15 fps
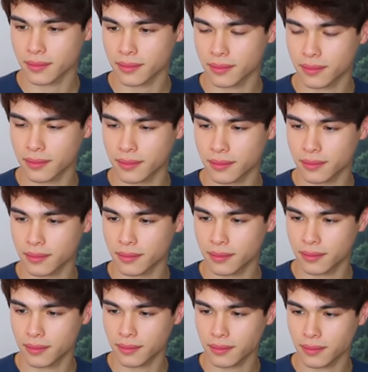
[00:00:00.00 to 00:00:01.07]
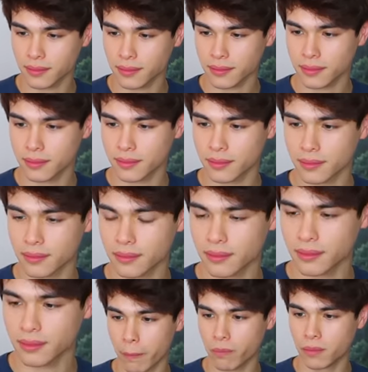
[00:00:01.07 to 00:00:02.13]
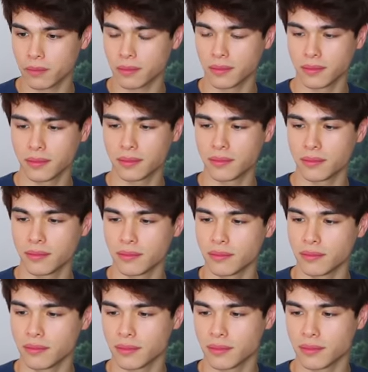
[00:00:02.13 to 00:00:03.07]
(silent)